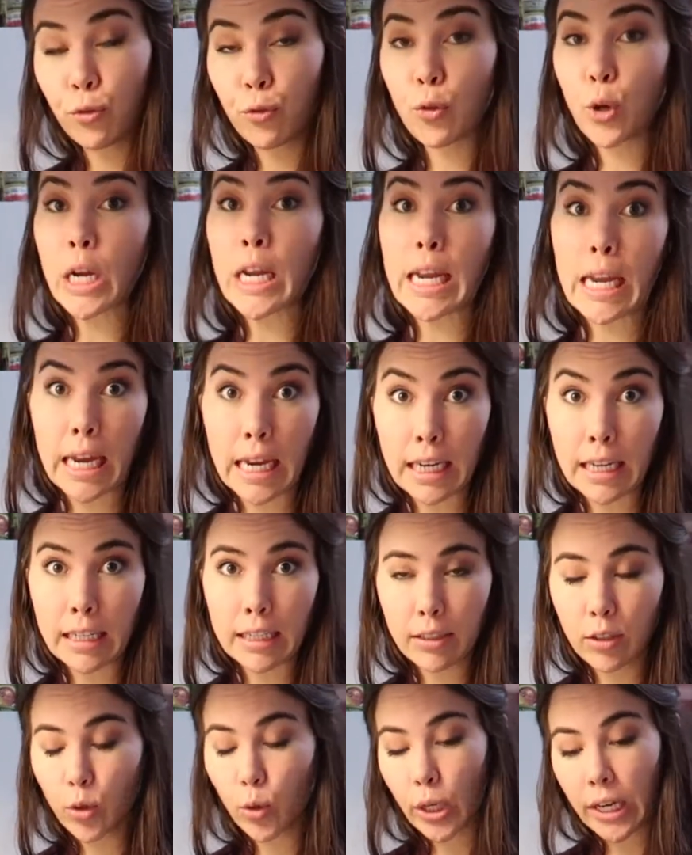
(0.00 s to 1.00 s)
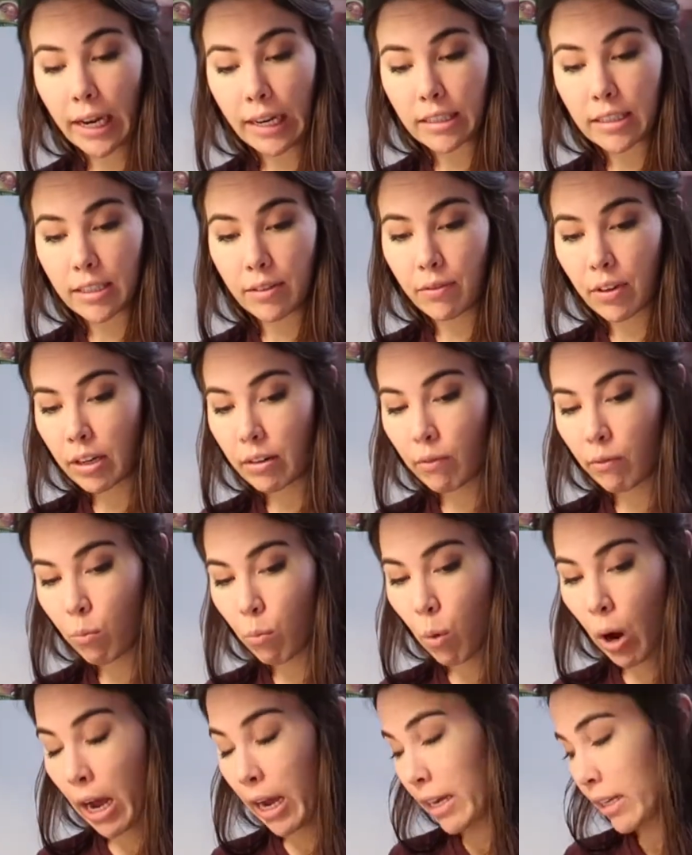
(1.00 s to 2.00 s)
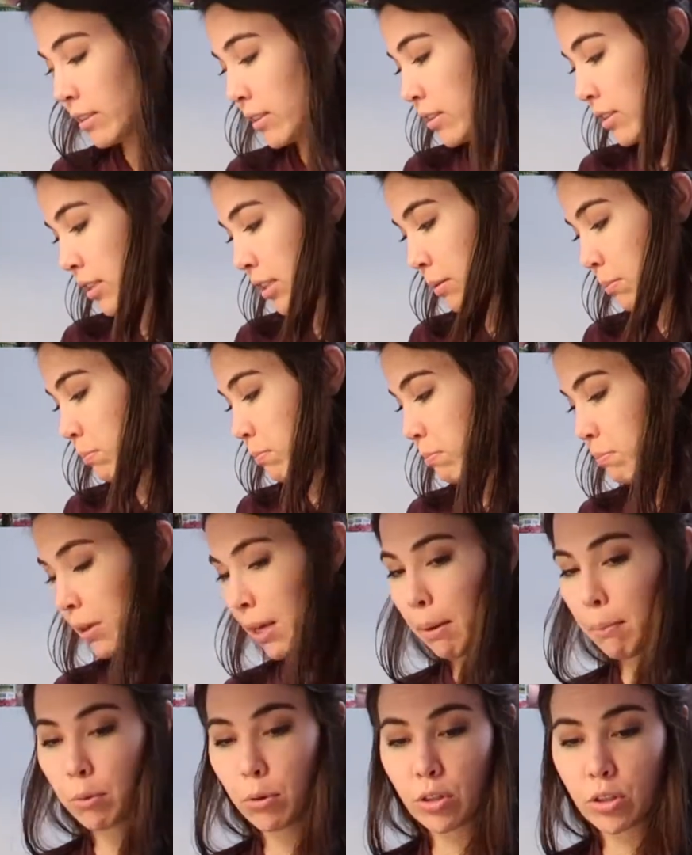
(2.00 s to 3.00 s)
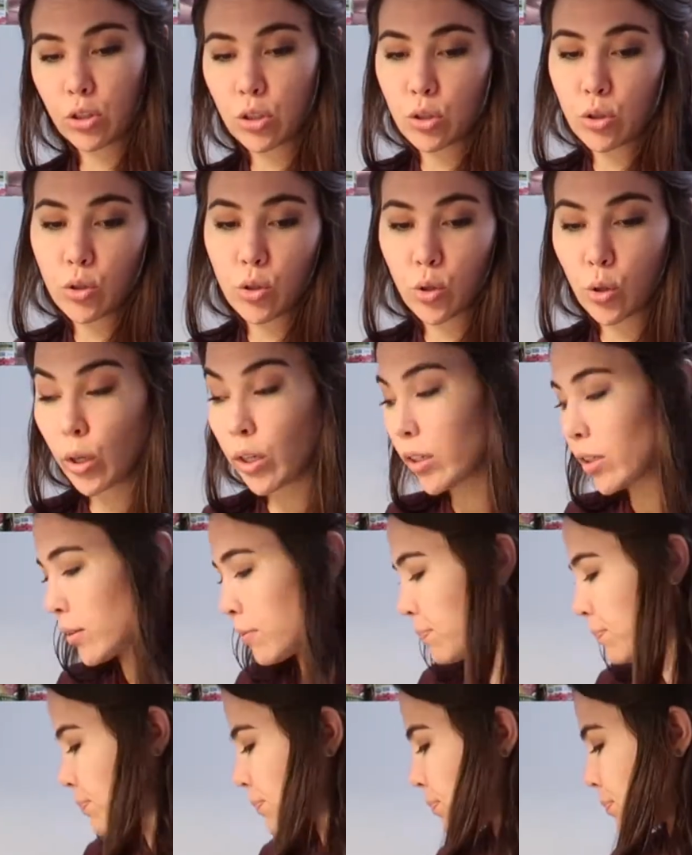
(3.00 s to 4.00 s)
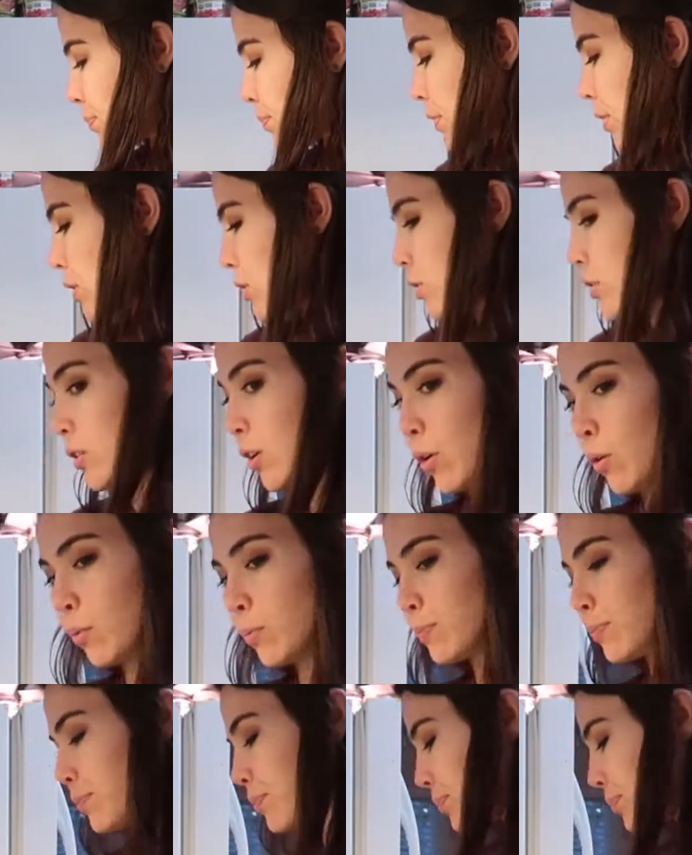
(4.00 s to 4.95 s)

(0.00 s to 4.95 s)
freeing creativity wise to be able to just cook. So